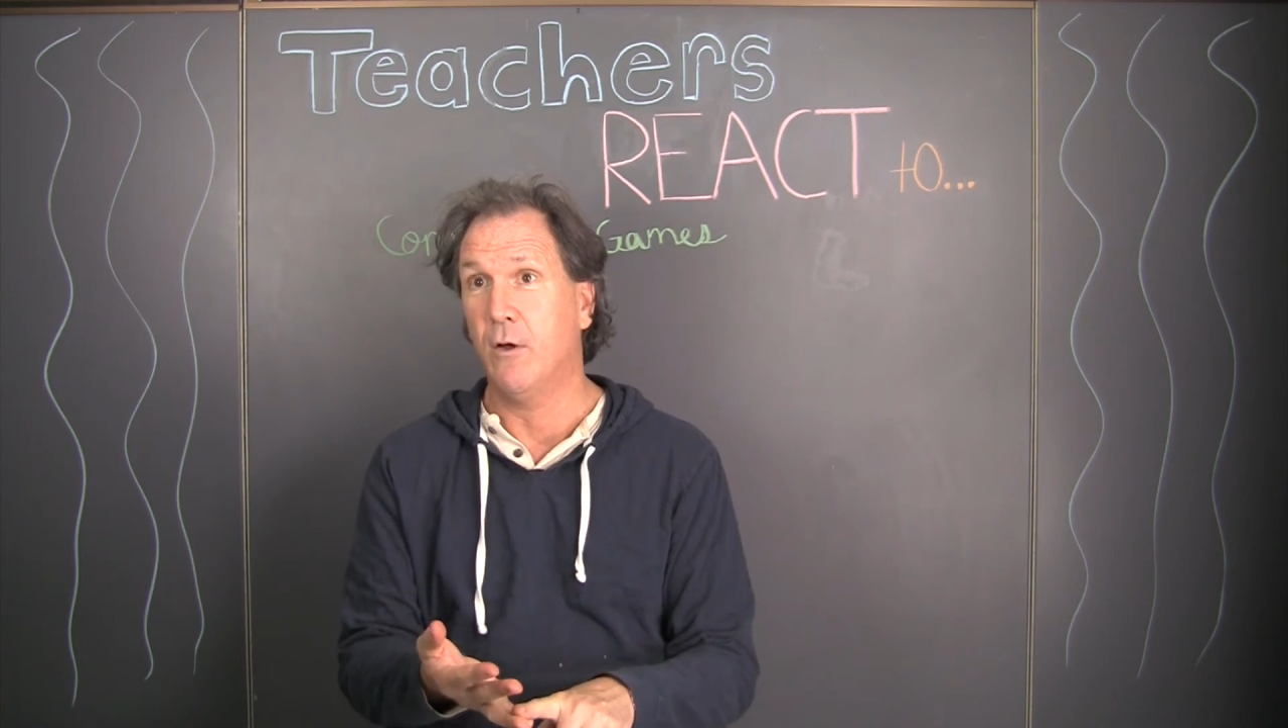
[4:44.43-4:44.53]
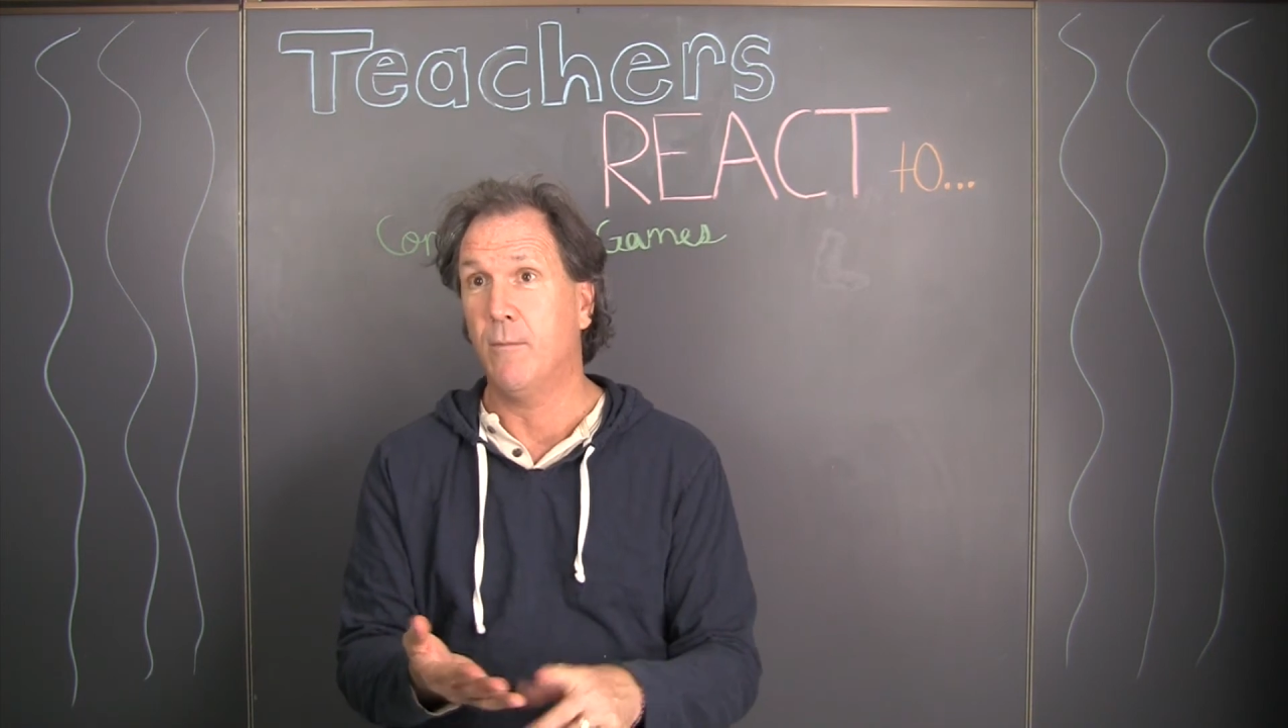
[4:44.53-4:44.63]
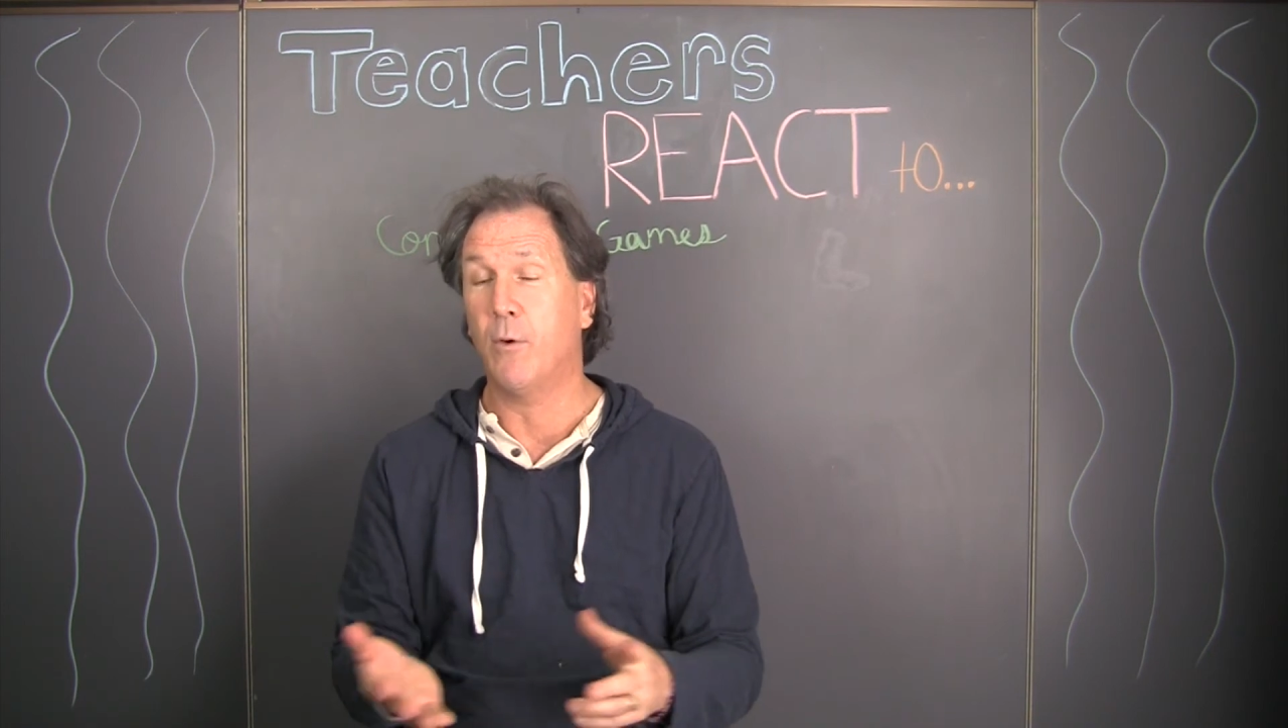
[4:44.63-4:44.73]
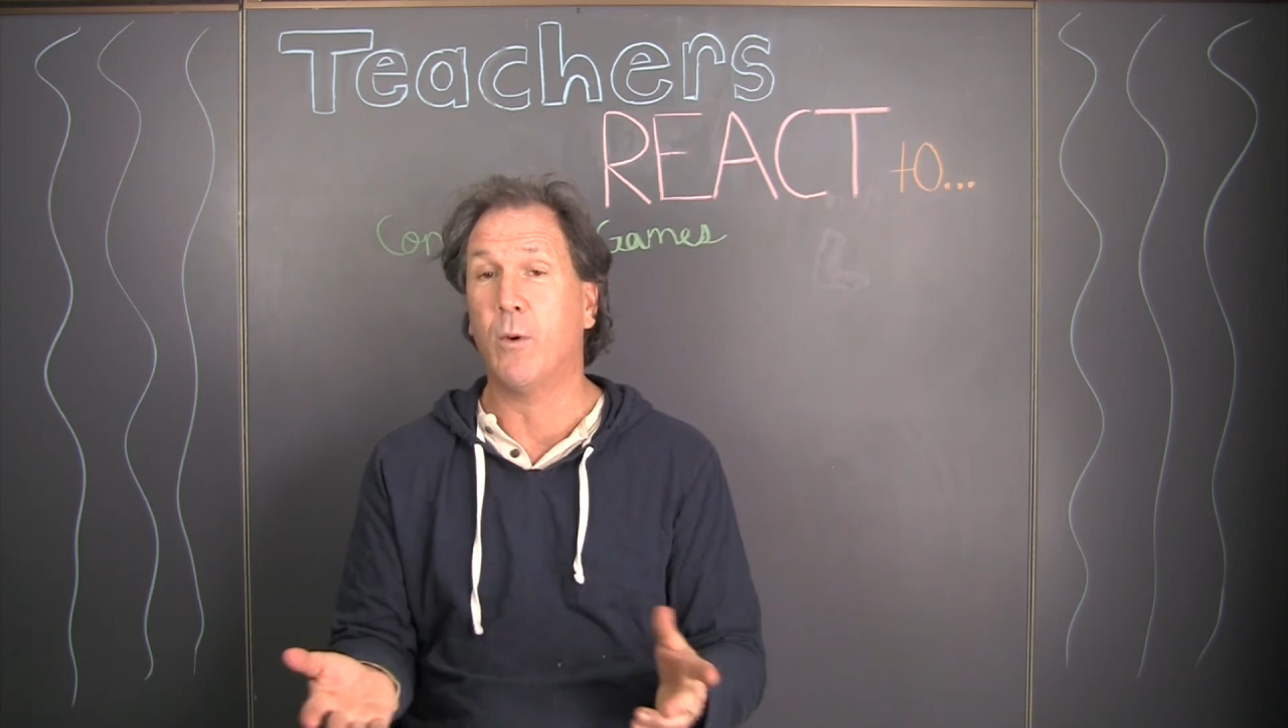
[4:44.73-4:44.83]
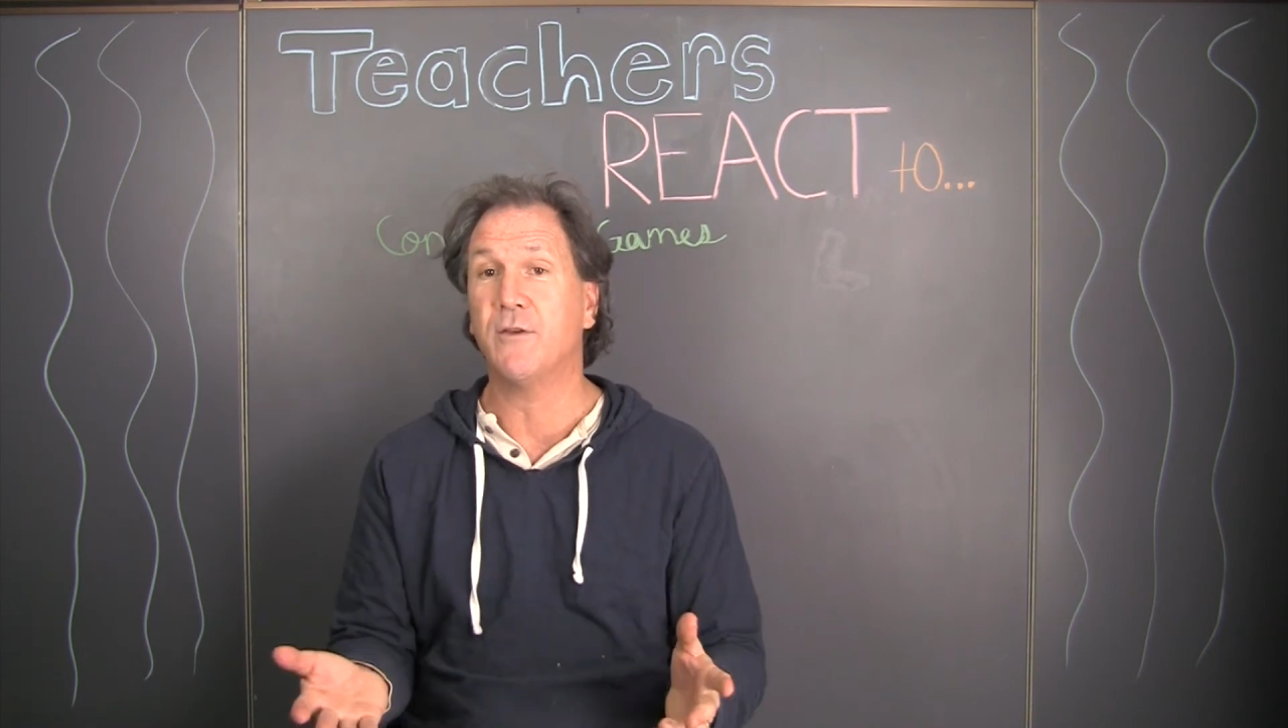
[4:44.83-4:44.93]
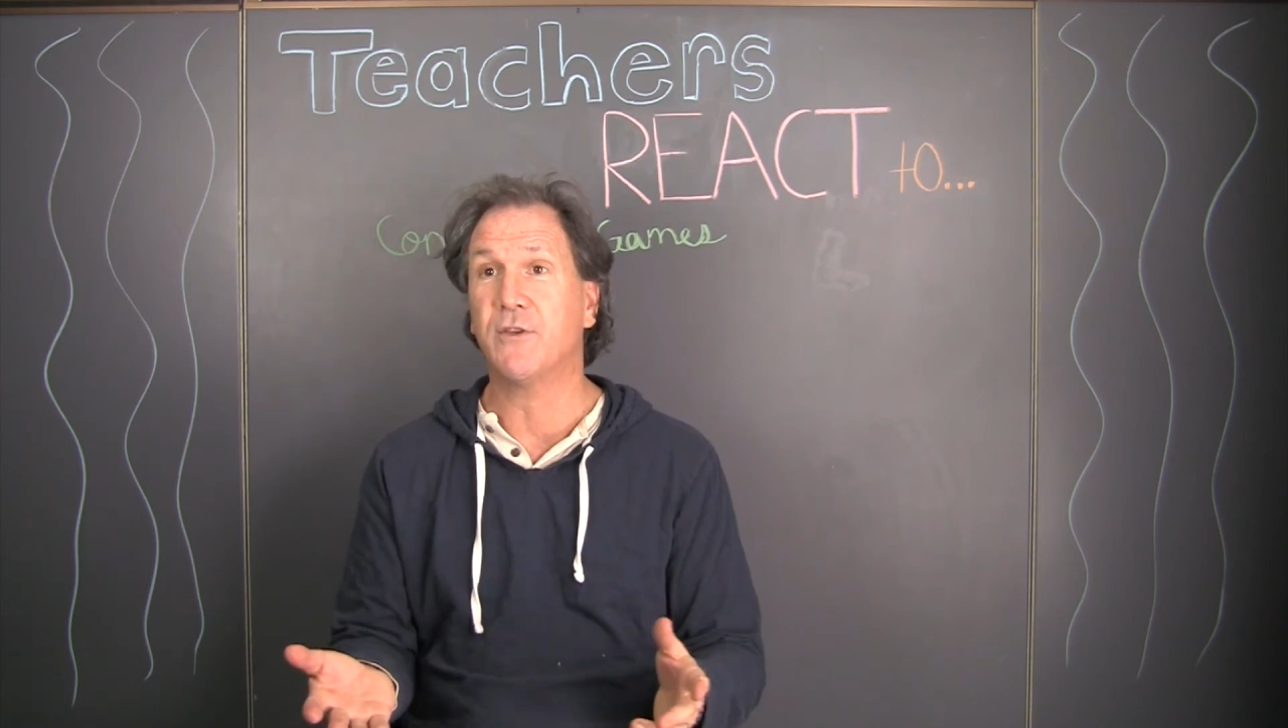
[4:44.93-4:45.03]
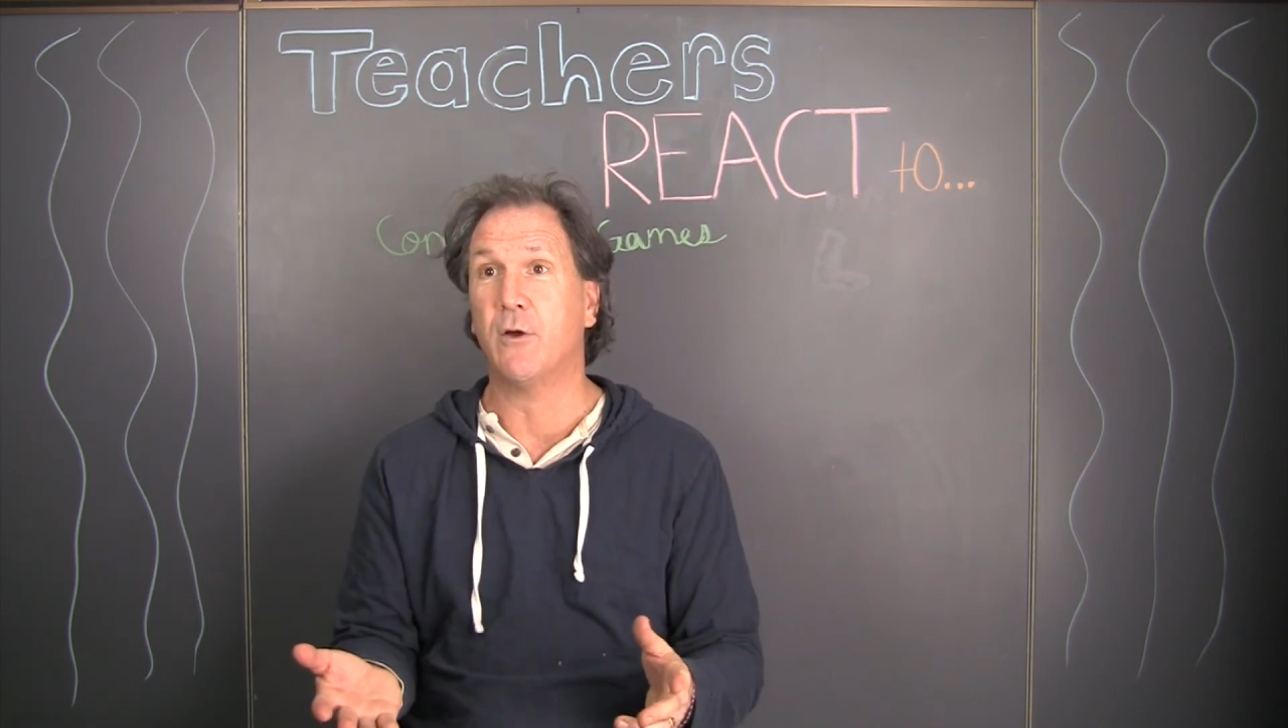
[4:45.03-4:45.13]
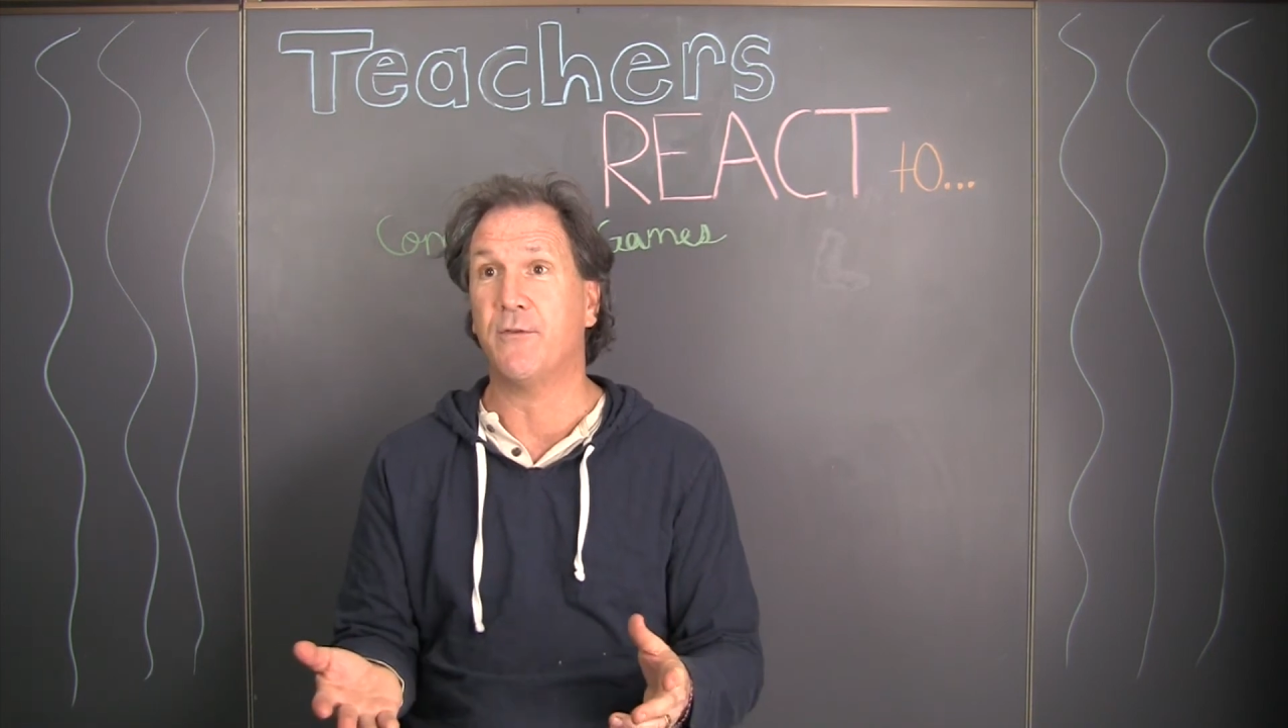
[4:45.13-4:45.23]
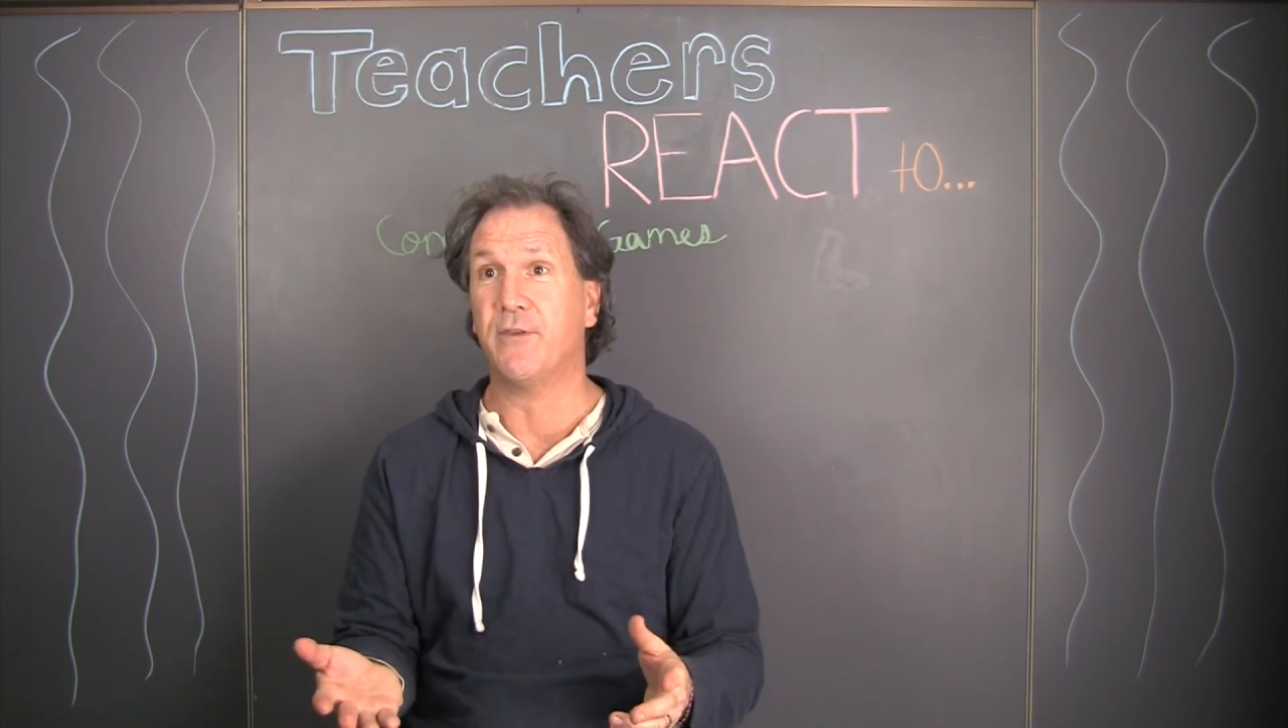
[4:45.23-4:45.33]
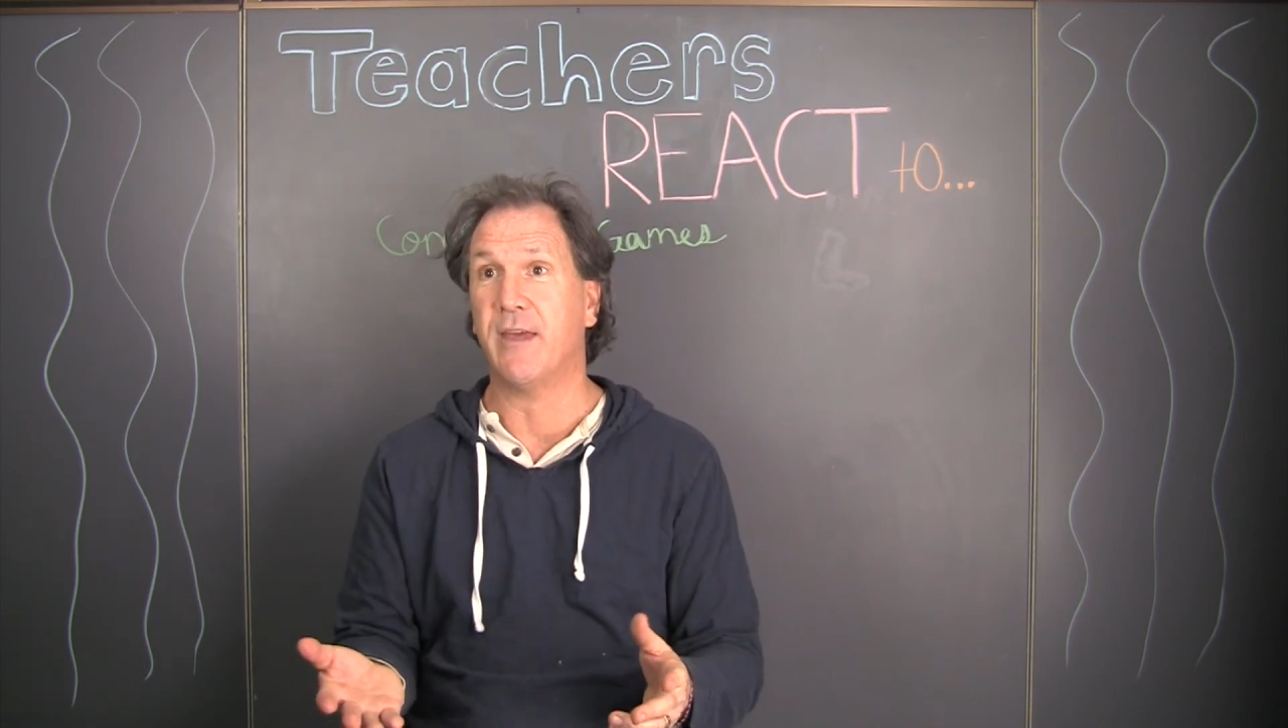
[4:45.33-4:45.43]
But where does it
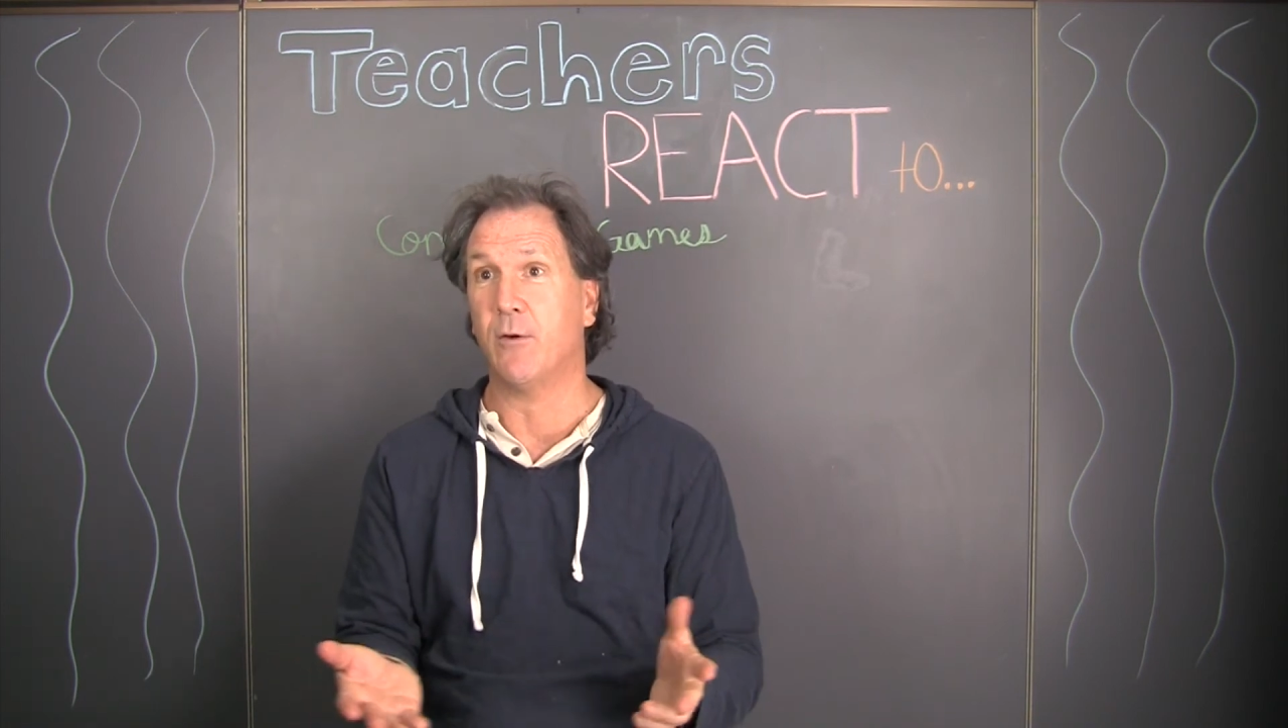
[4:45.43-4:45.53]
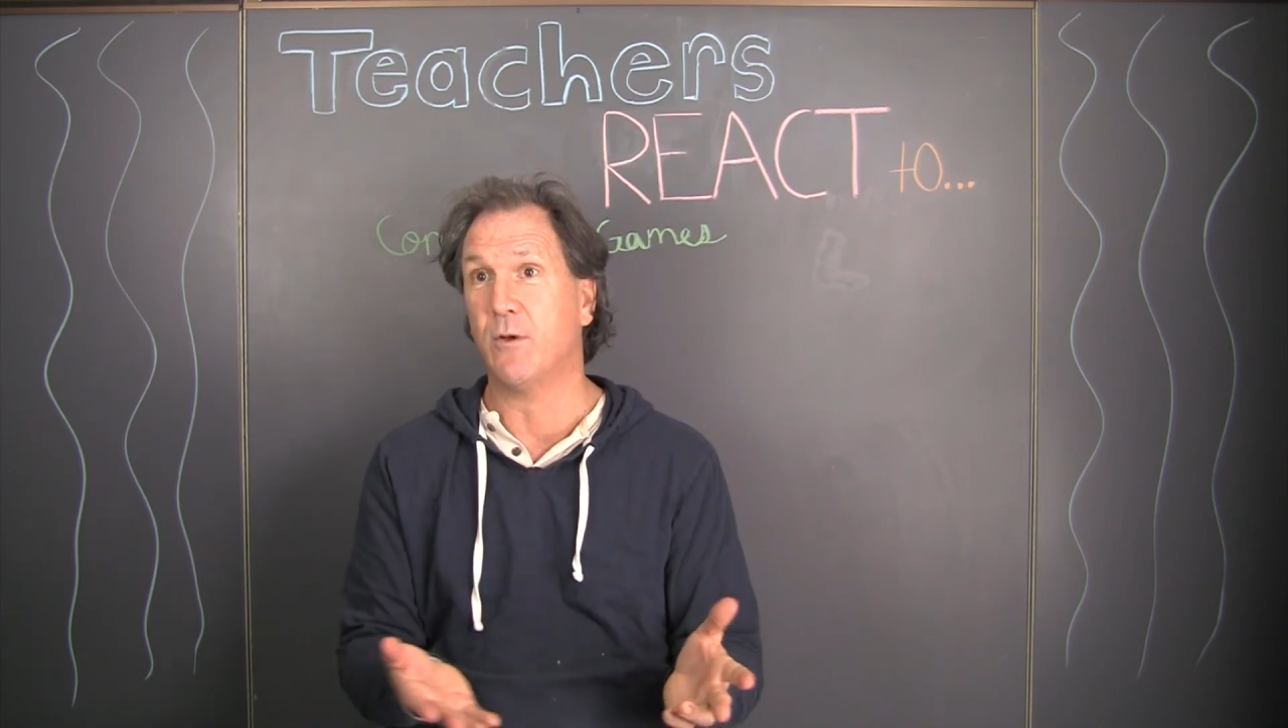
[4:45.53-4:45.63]
go after there?